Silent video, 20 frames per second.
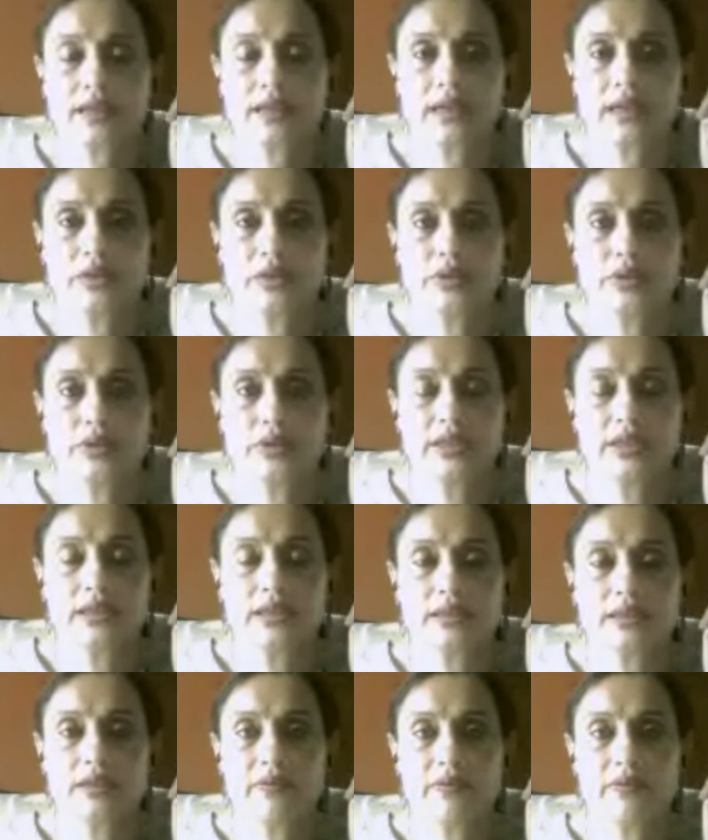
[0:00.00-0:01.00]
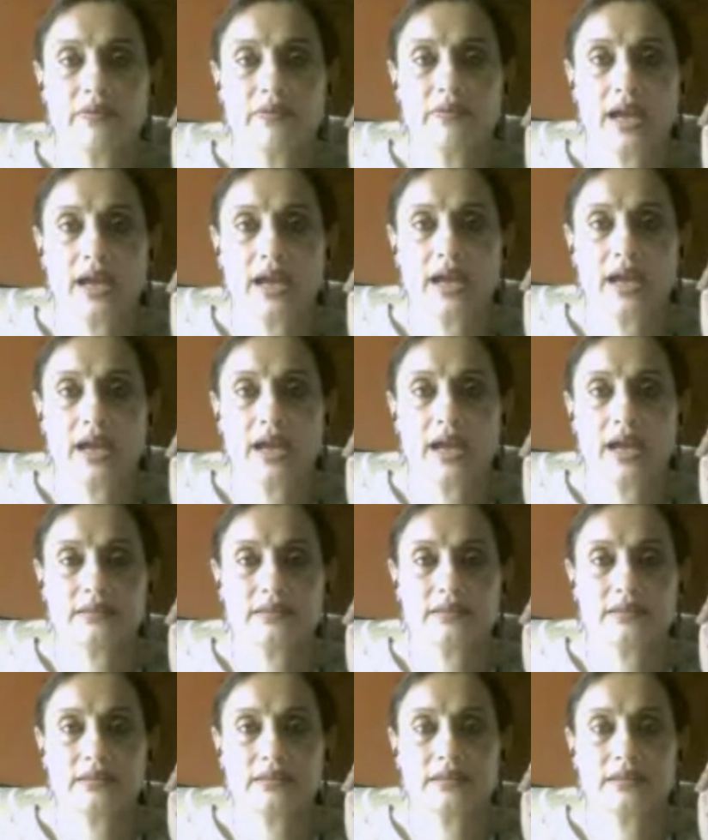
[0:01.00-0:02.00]
I could hear the fan
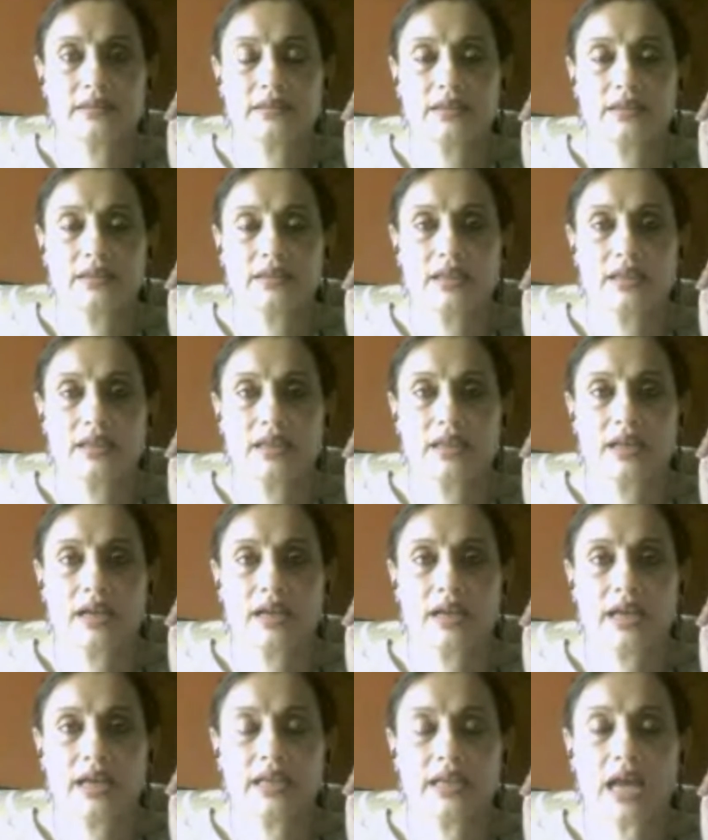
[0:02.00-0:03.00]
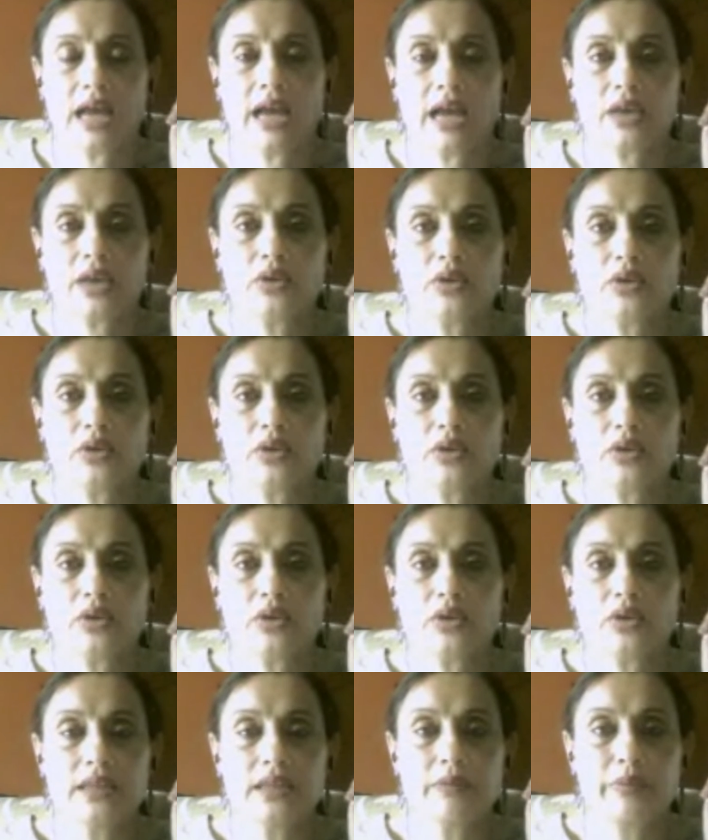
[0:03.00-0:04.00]
and I could
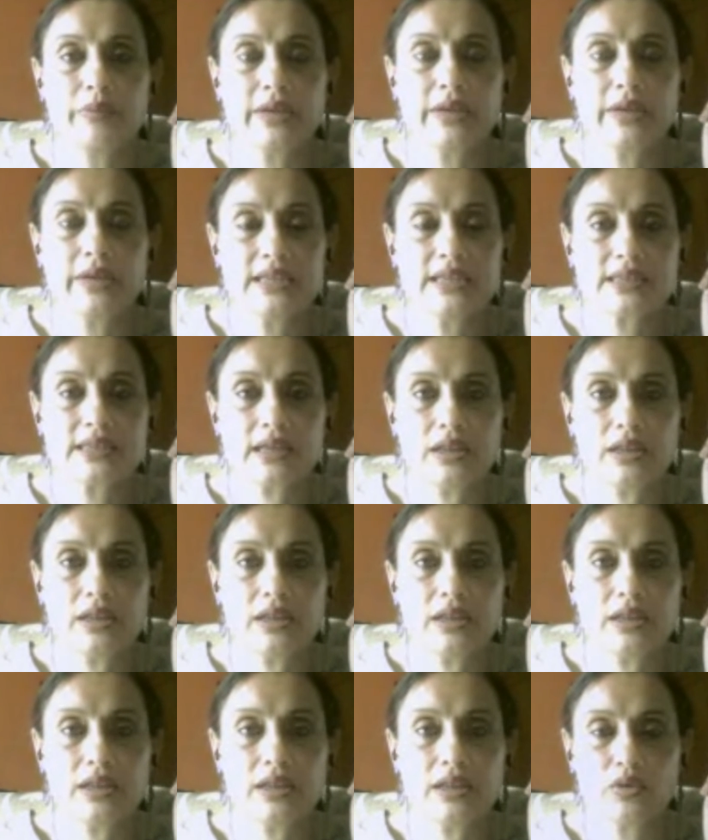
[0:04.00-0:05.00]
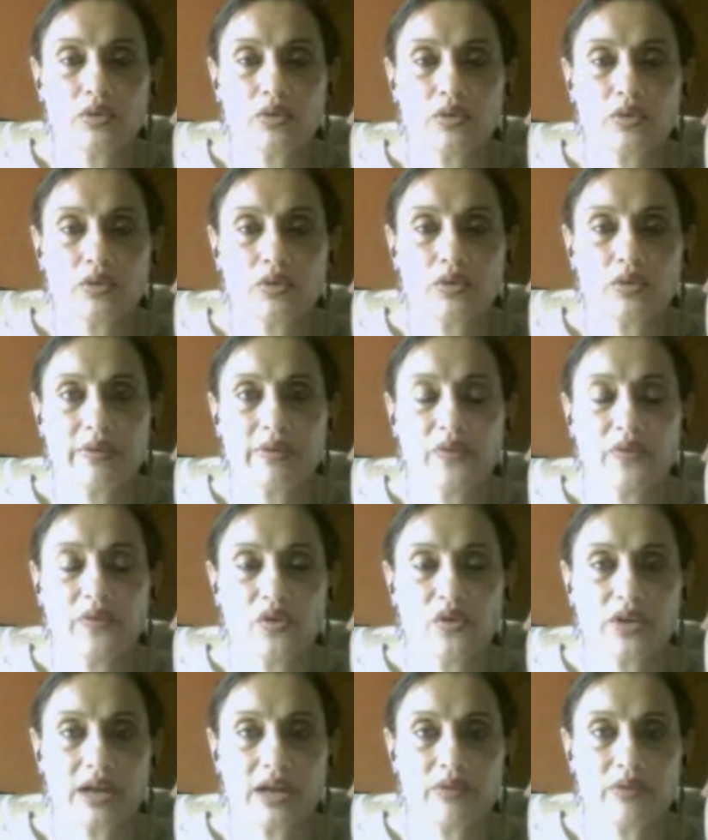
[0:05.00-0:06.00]
feel the breeze a lot more than
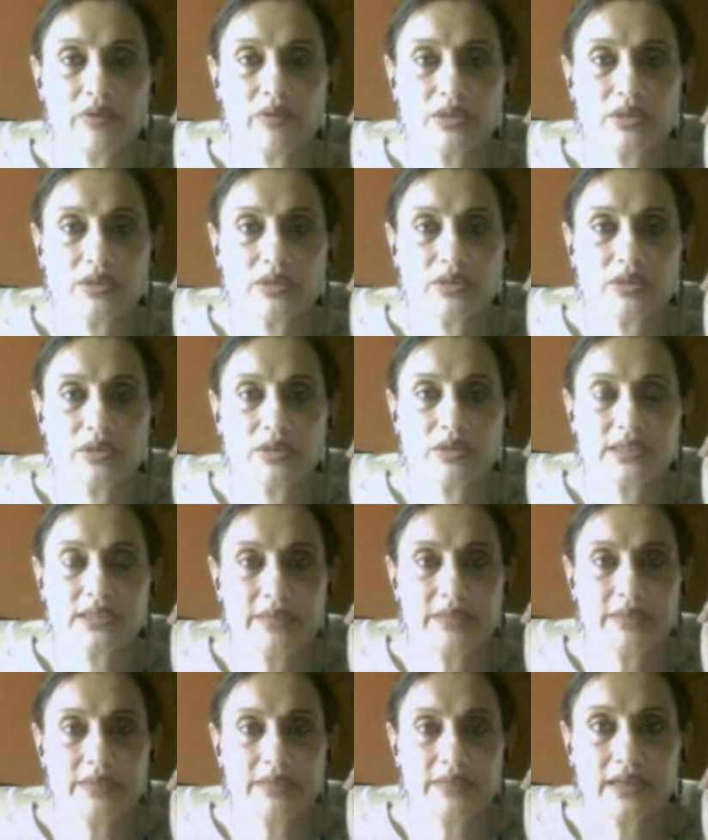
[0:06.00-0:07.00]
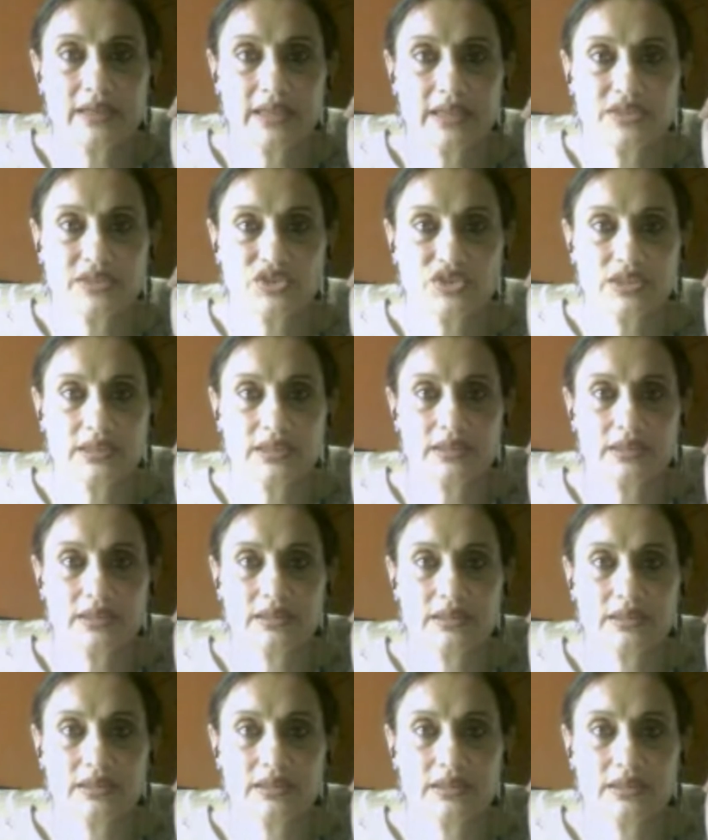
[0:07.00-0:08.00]
before. I wasn't really paying attention.
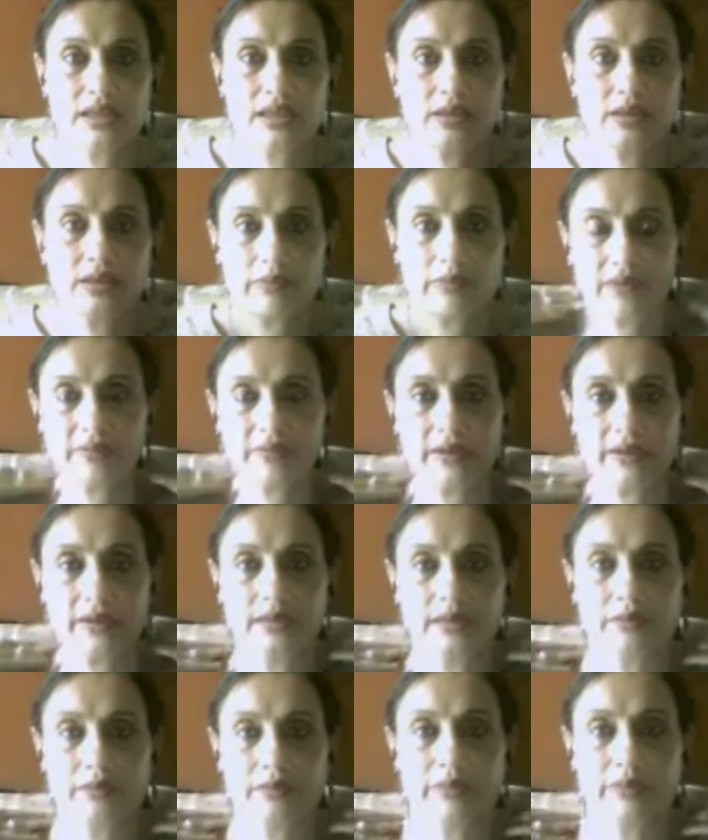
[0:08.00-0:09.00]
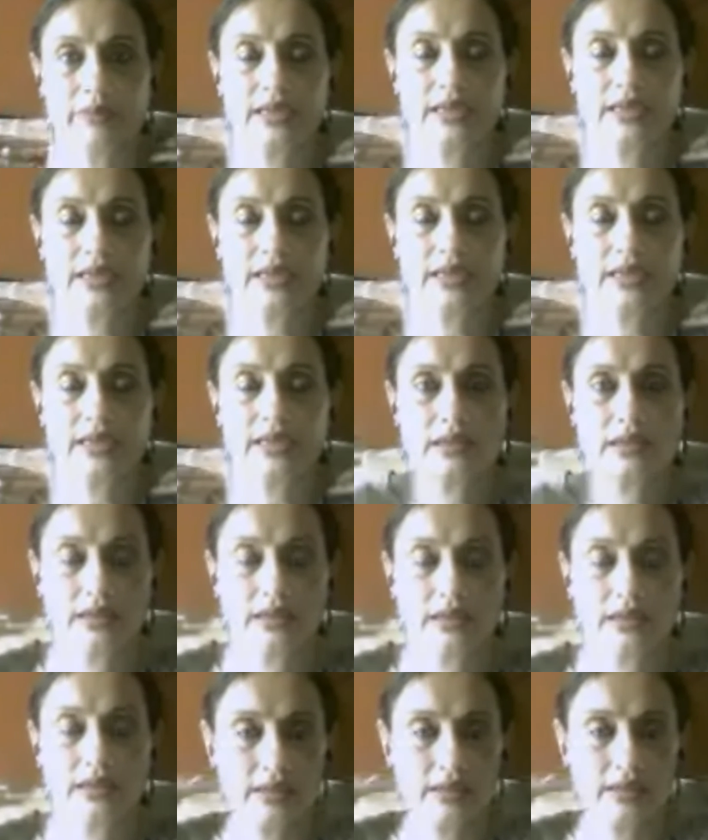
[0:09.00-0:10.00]
I felt the breeze
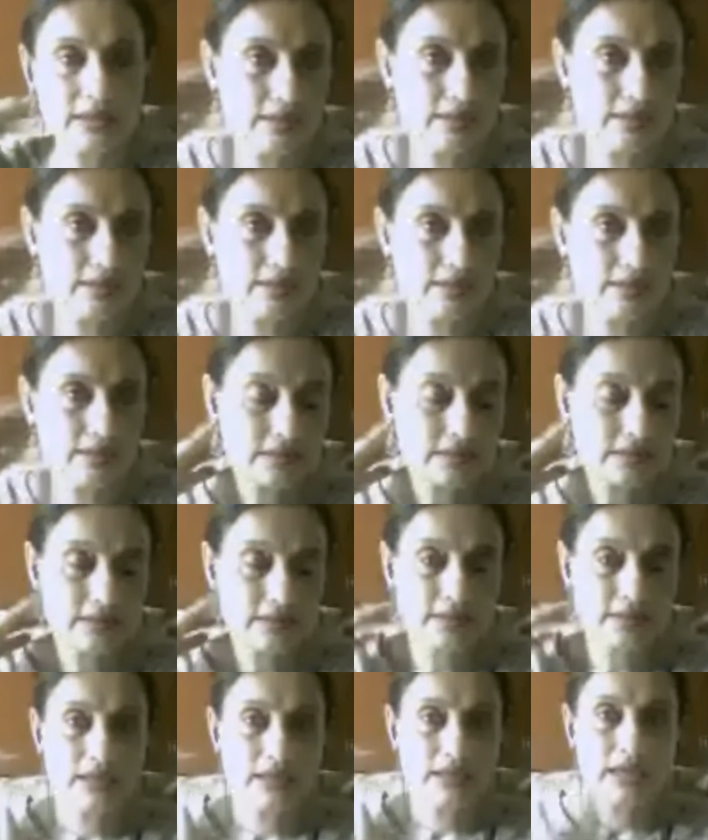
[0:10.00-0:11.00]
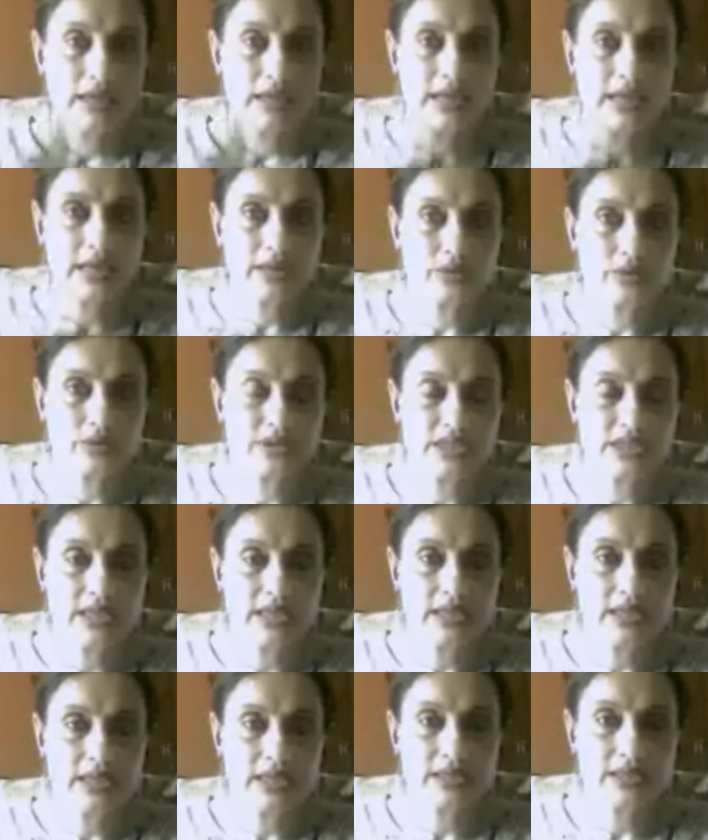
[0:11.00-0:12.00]
here and I could
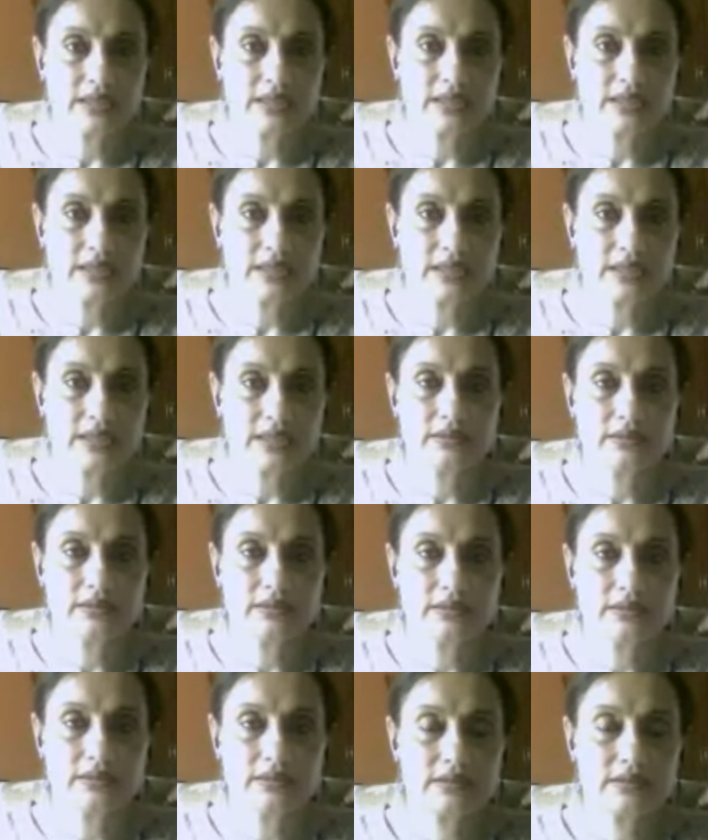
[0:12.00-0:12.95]
see this curtain